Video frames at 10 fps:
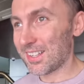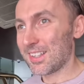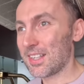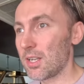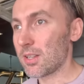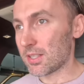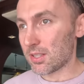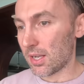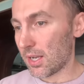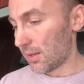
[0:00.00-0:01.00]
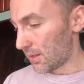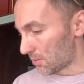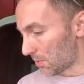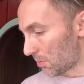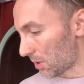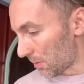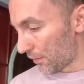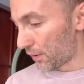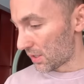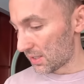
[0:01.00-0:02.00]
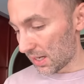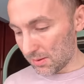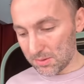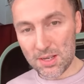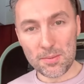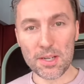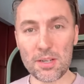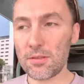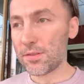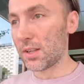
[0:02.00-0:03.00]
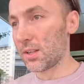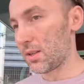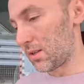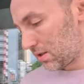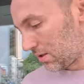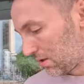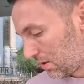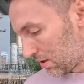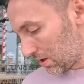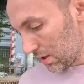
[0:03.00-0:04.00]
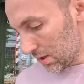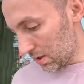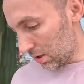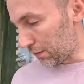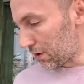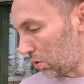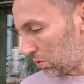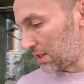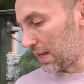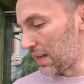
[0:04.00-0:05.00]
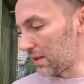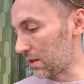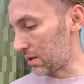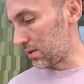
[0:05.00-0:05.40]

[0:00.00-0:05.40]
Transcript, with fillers: uh, this uh, this will be one of my first times coming out of the of the hotel.